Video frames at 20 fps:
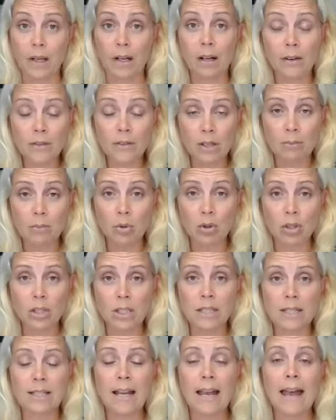lifetime
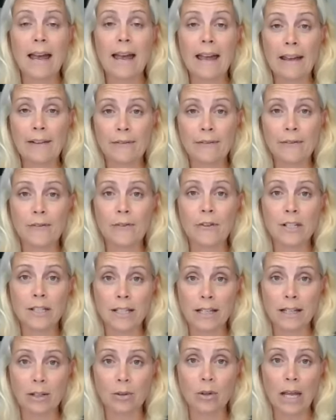mortgages, every
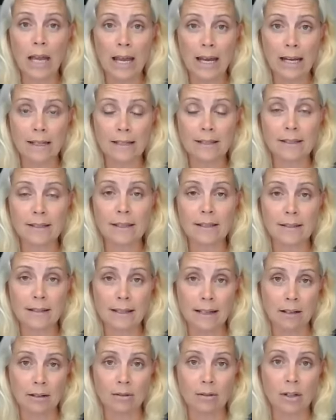single case is
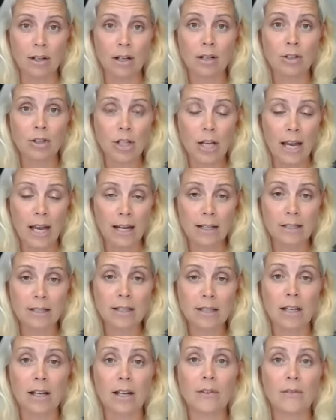now
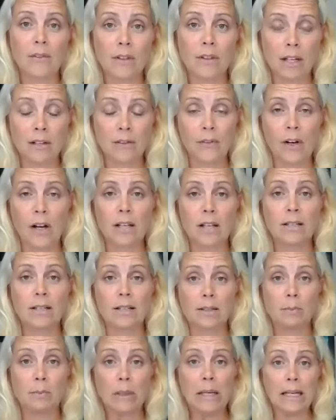checked for the advice
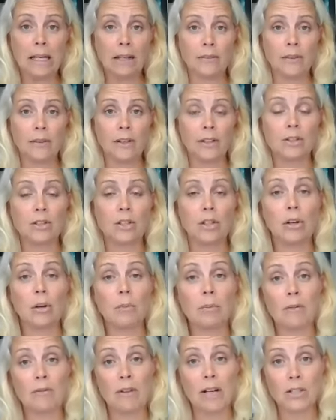that's been given, so you
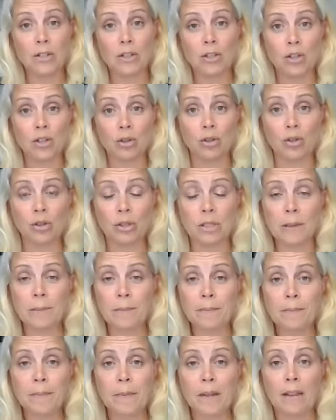can be rest assured
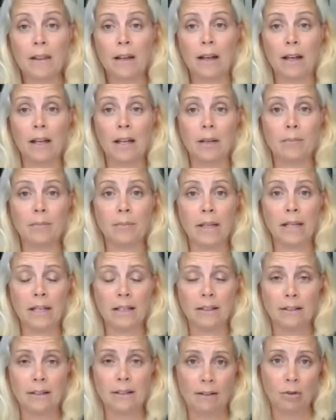that
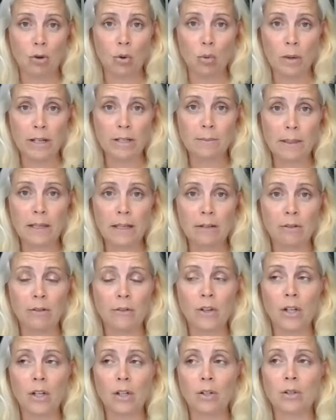they're always being
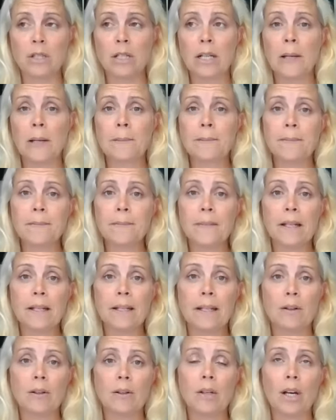reviewed.
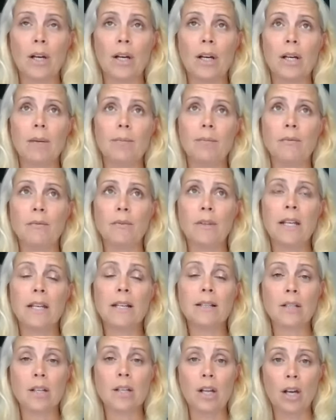Now,
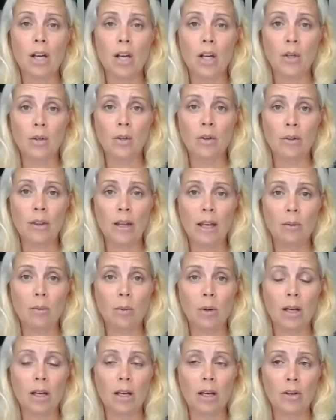years ago, they
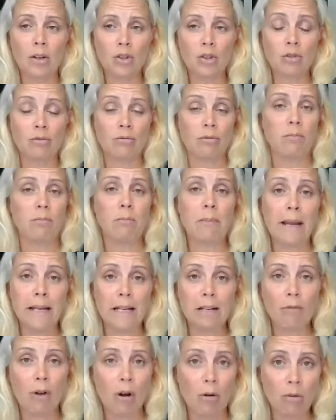were
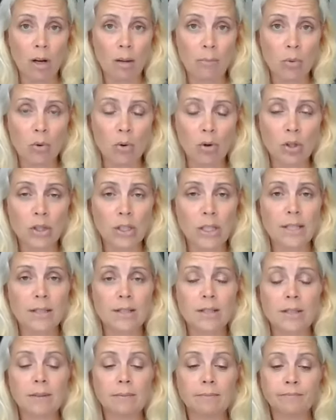mainly roll-up
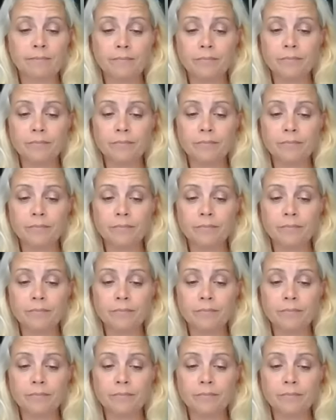mortgages,